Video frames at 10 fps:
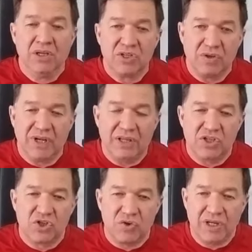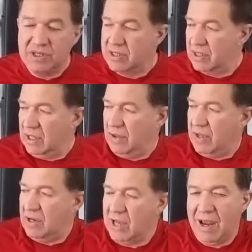So that stress in
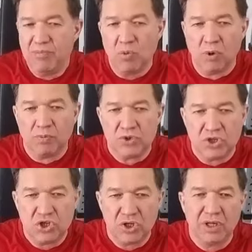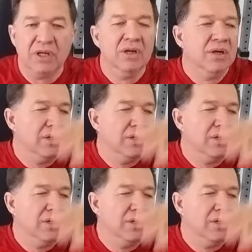that abnormal position